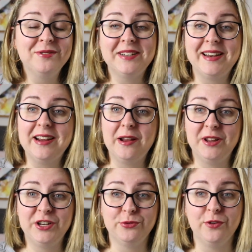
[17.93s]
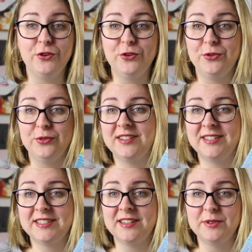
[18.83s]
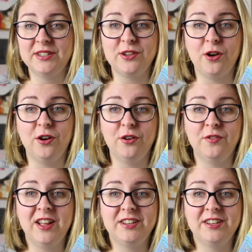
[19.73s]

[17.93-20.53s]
Today I'm here to review Six Summers of